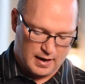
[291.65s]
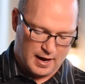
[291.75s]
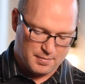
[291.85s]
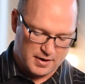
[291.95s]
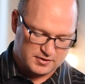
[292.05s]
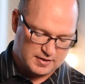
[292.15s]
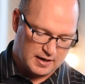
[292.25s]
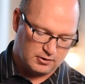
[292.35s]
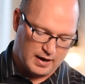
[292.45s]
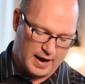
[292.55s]
I must stay
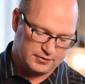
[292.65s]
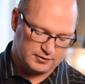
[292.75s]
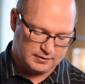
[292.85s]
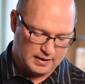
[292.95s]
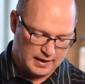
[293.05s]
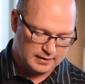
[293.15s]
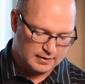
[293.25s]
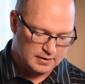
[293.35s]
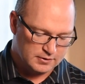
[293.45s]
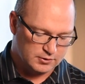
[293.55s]
at your house today.
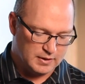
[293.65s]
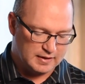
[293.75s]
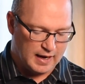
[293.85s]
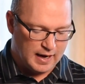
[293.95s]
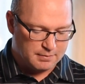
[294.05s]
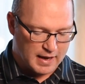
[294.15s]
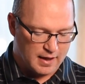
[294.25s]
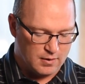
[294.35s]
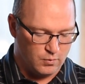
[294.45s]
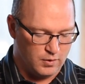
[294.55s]
So he came
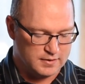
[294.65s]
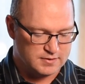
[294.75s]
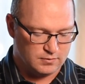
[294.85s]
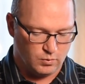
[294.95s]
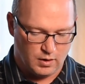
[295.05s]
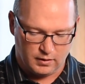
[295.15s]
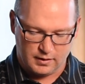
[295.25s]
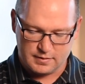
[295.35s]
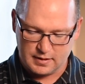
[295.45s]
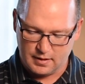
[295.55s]
down at once and
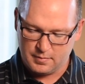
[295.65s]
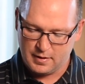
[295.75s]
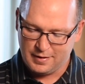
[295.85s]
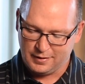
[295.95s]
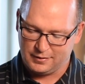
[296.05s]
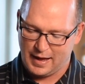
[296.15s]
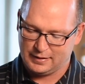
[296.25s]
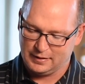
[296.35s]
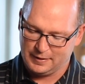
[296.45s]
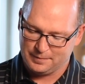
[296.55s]
welcomed him
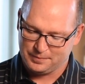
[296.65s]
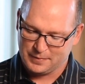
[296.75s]
gladly.